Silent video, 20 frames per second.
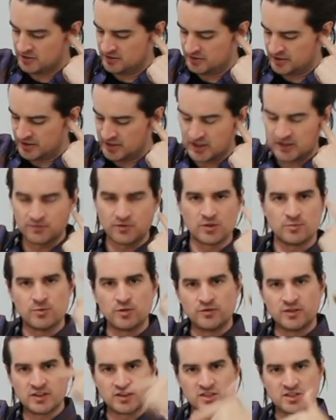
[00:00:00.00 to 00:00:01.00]
Right? If they're
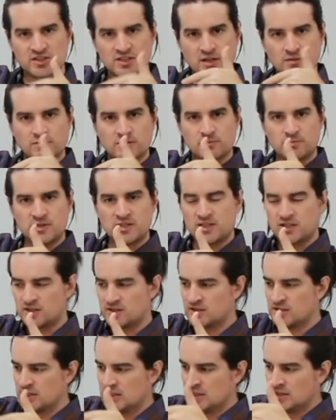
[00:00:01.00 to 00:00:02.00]
moving at the same
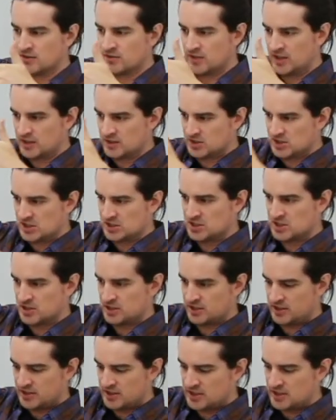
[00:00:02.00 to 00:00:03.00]
speed, then since
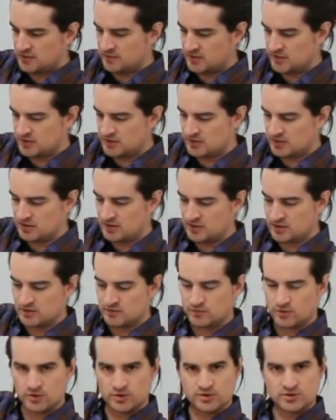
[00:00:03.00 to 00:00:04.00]
they're even
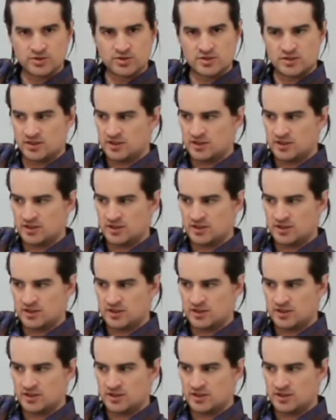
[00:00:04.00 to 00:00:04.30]
intervals,